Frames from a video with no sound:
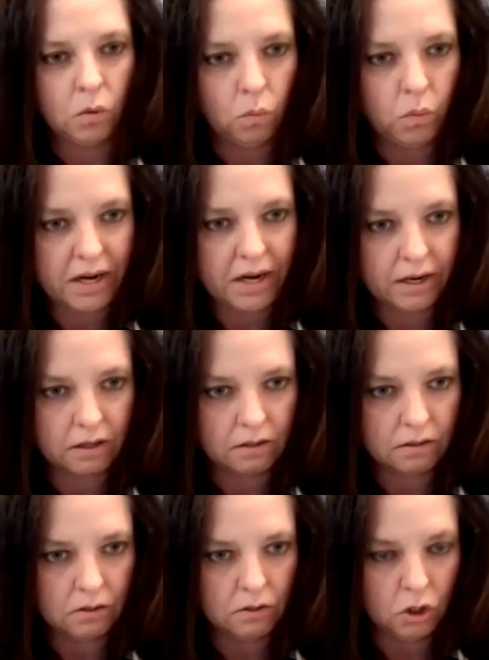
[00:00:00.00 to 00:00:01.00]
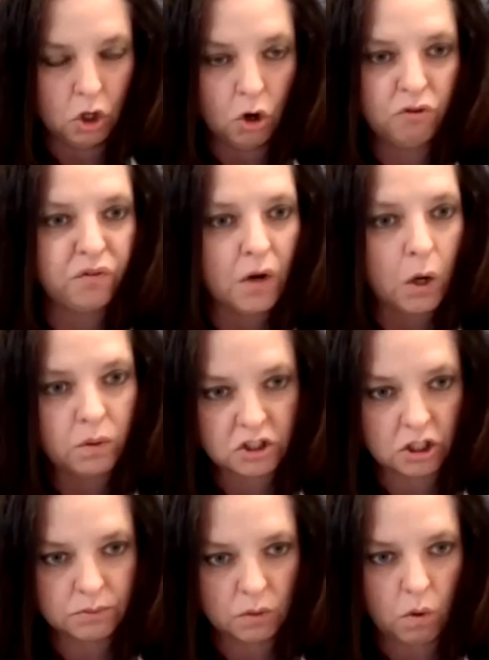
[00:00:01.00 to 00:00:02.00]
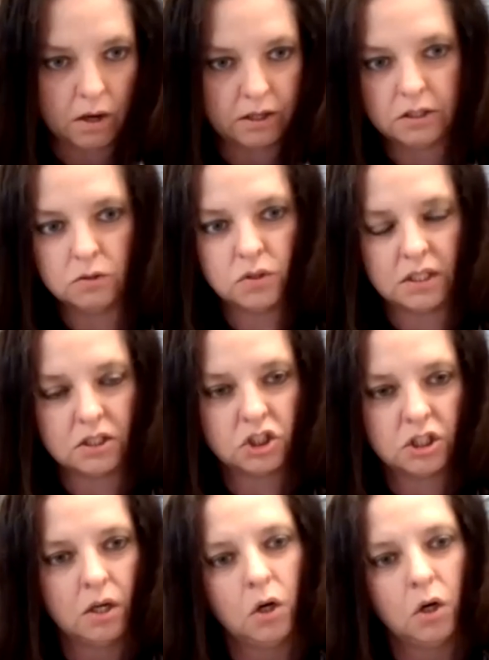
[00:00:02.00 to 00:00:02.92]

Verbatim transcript: We're low flow in terms of water usage.